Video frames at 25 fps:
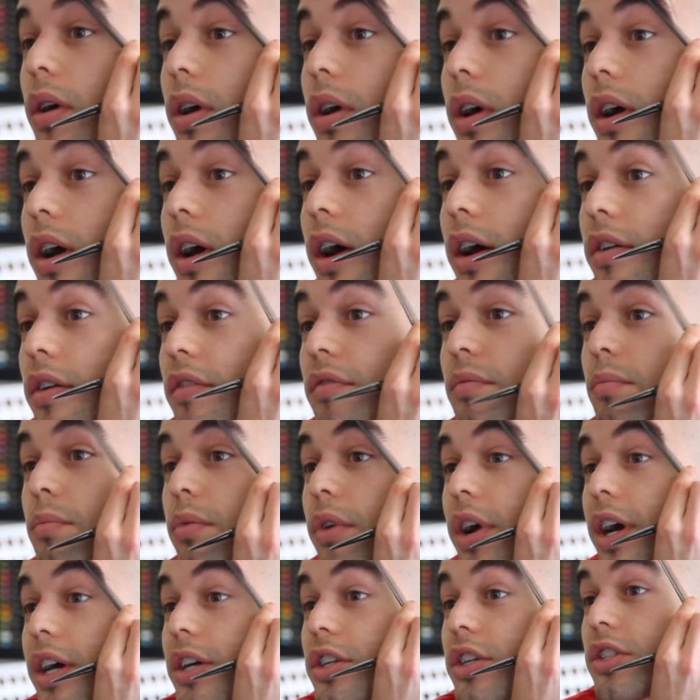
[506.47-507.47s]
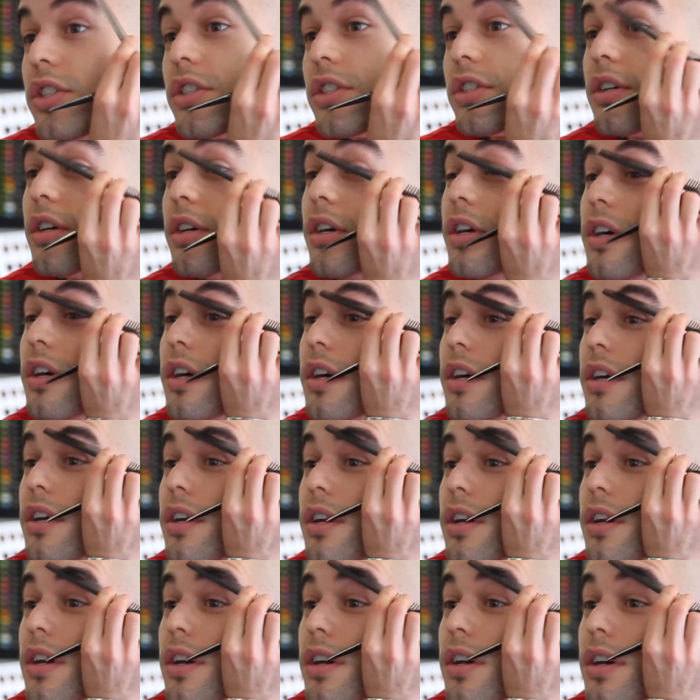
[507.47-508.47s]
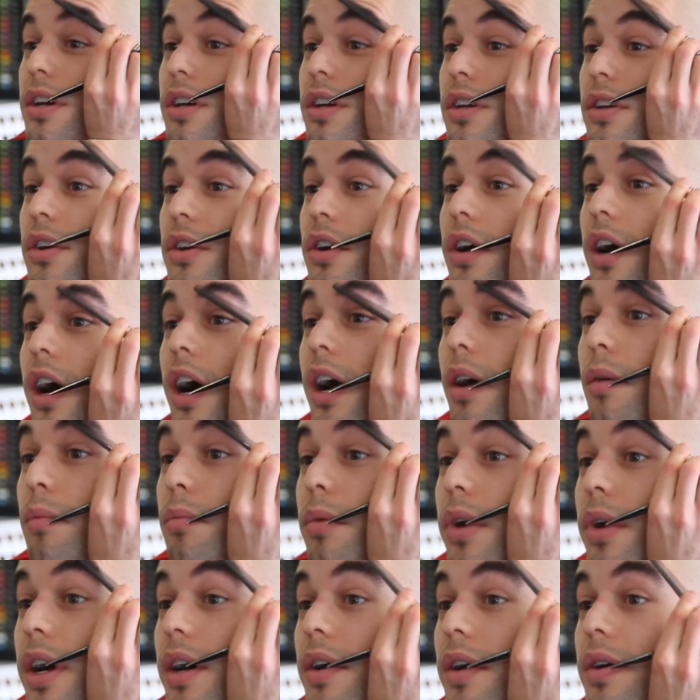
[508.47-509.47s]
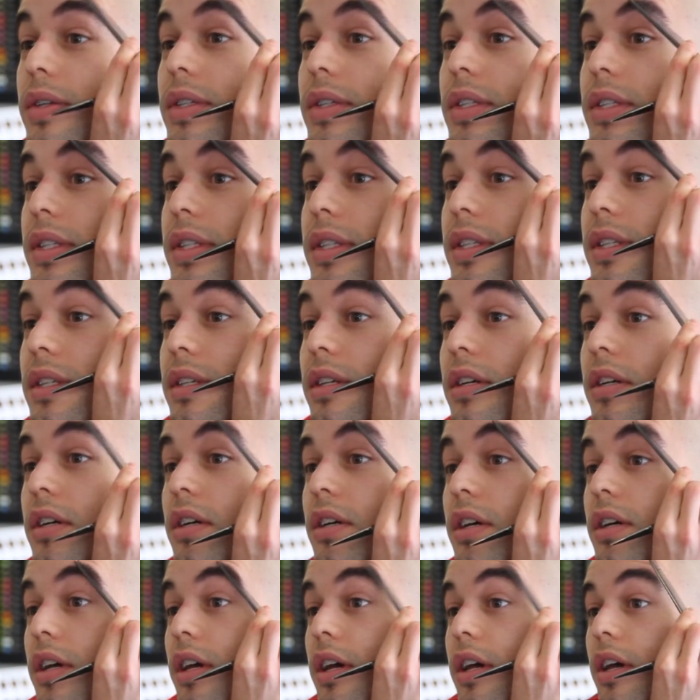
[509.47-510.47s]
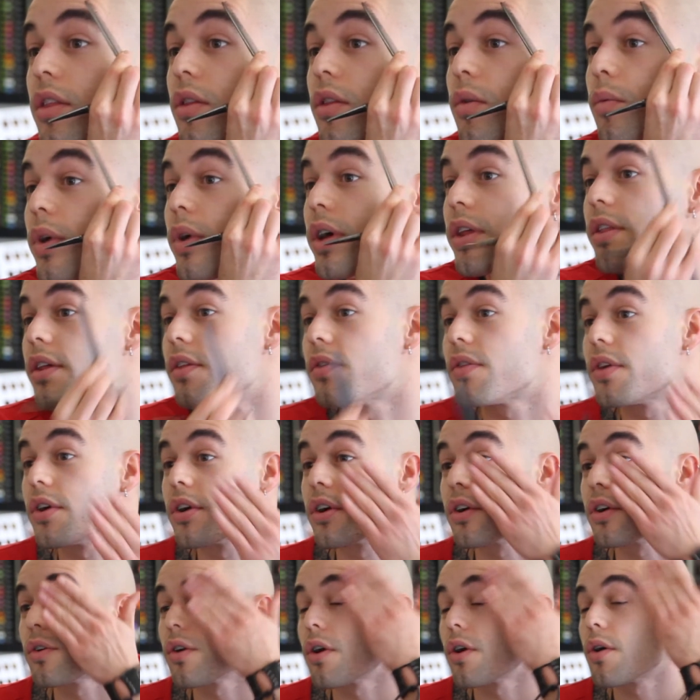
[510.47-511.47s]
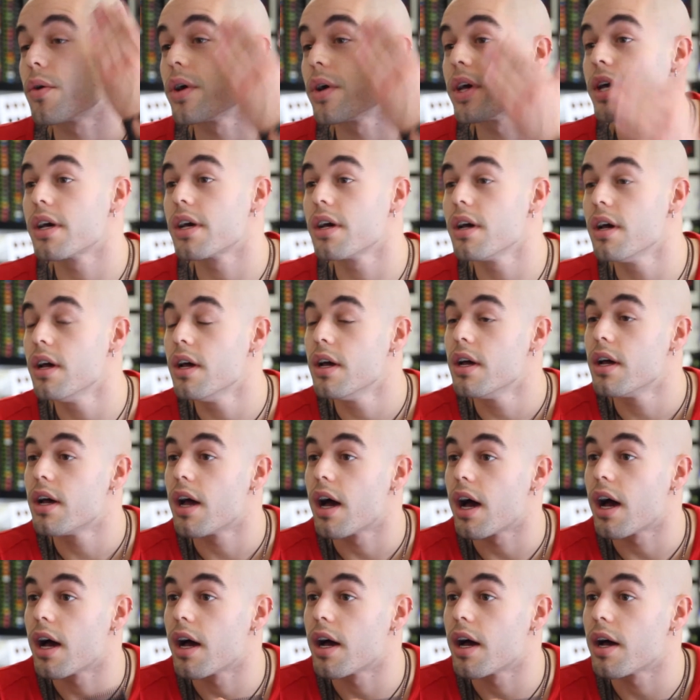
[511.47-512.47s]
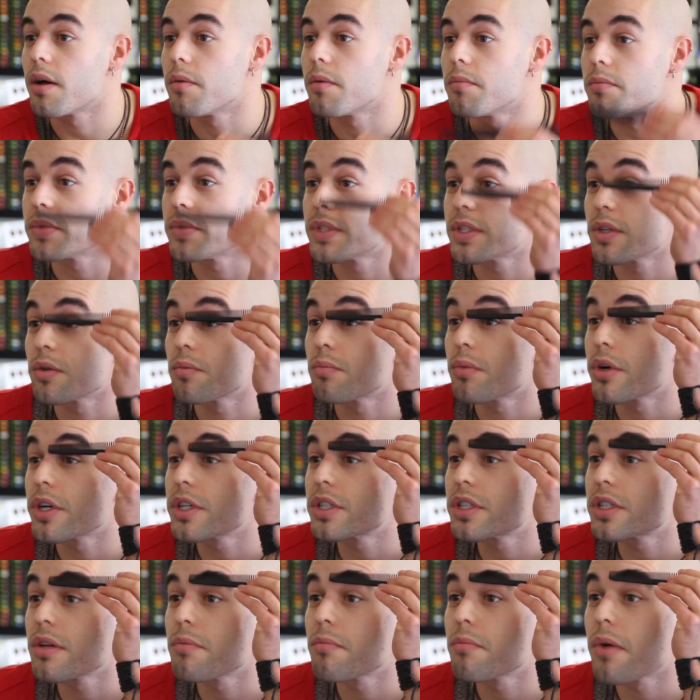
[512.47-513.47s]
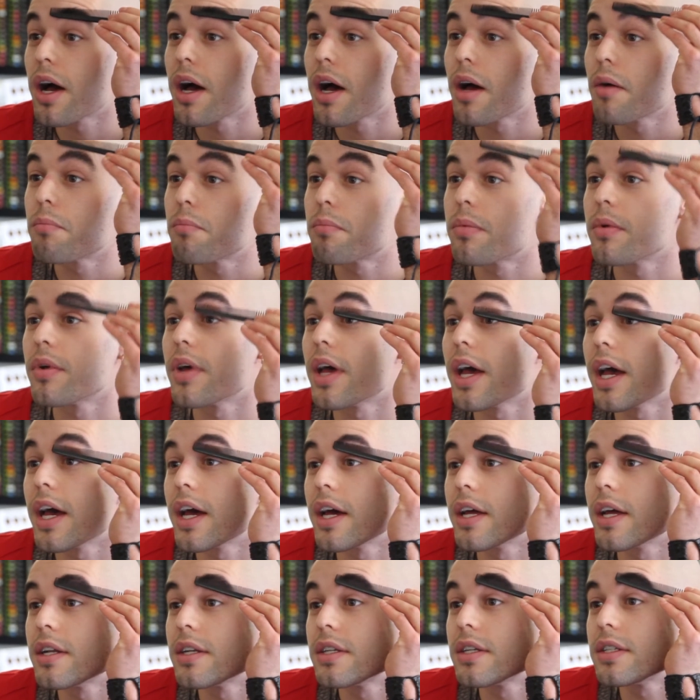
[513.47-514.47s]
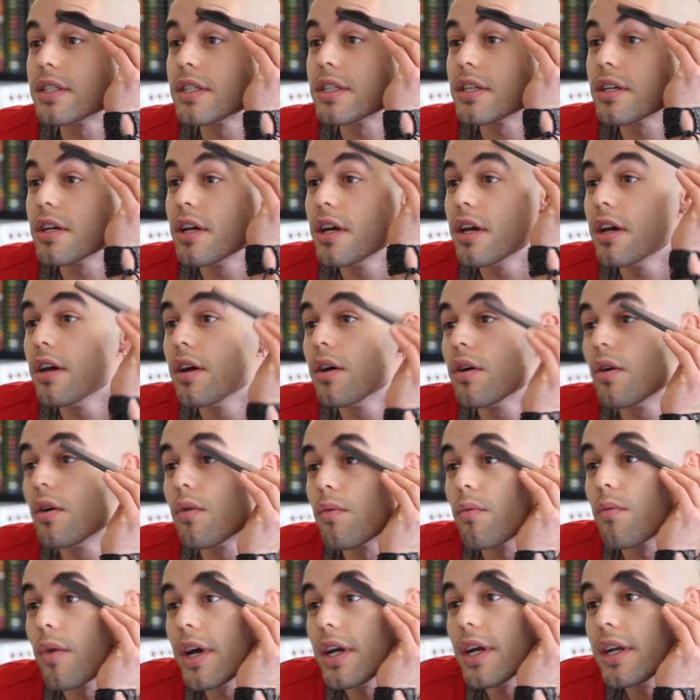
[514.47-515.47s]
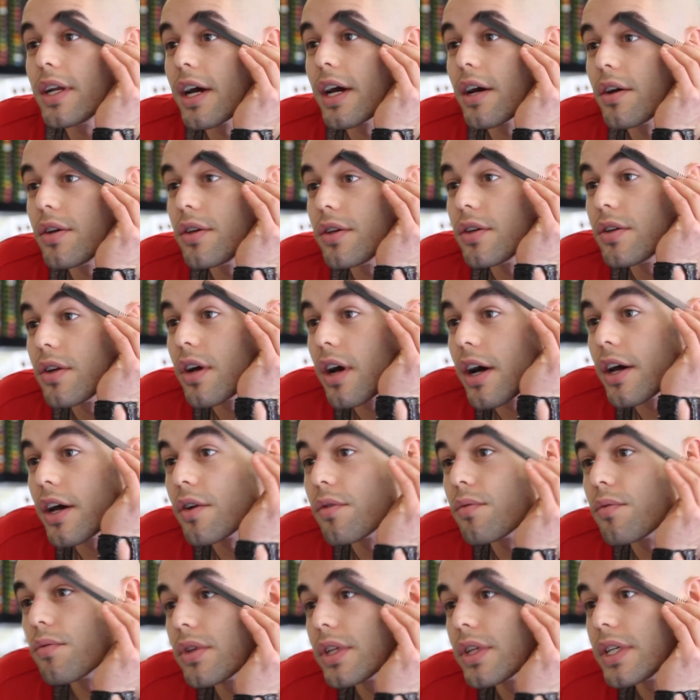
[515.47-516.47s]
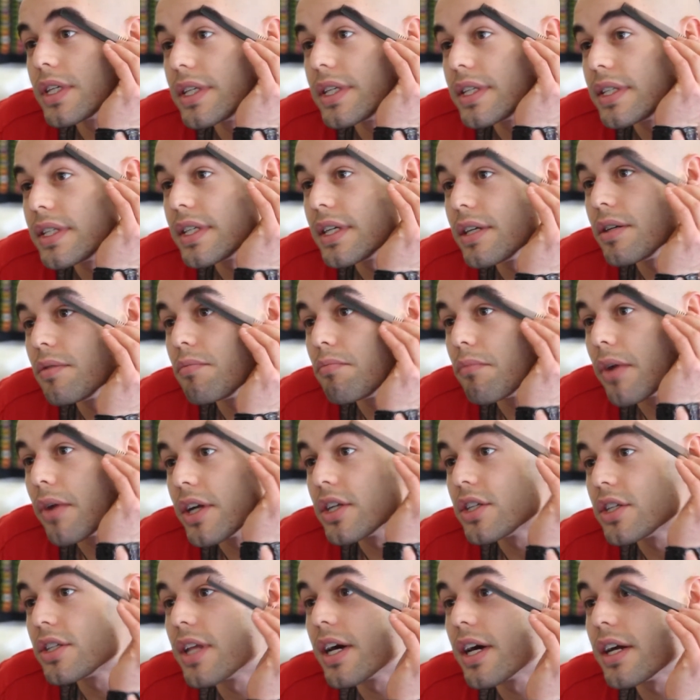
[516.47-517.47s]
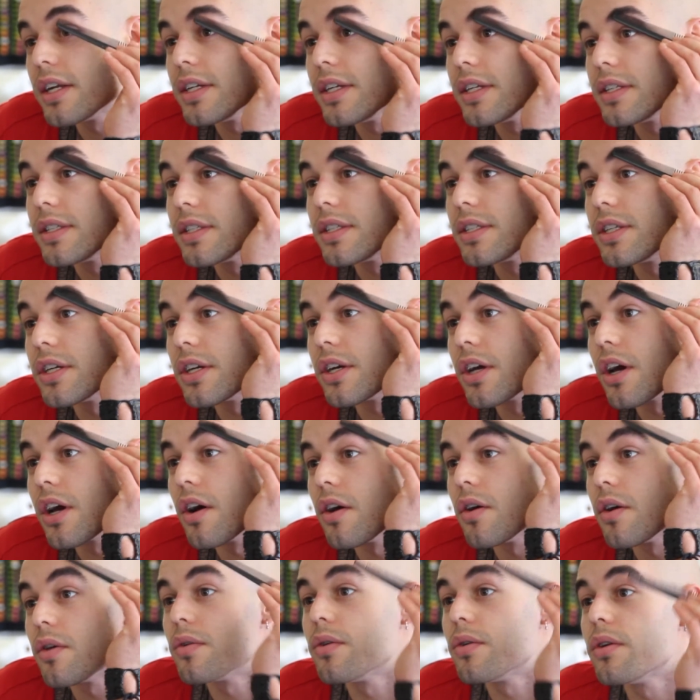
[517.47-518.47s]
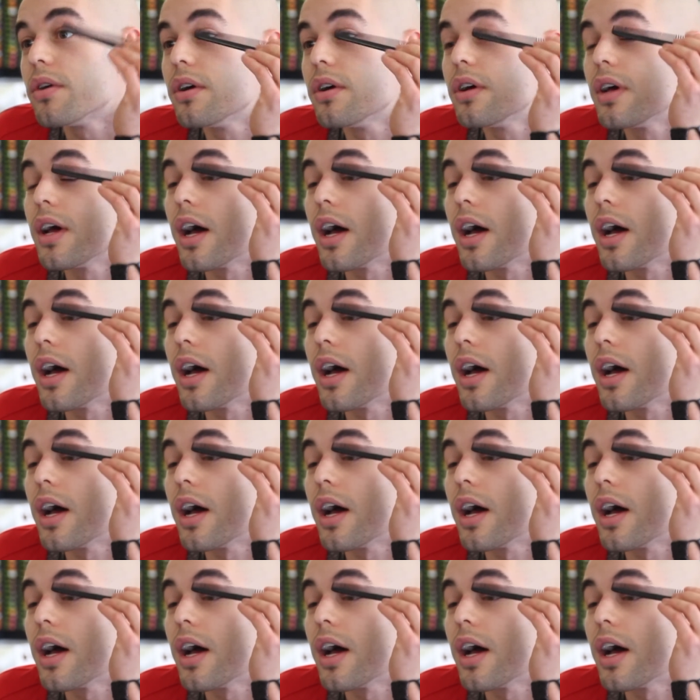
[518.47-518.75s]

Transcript: kind of brush your eyebrows in the way that they're growing. So brush them up, and right now I don't really see much that needs to go.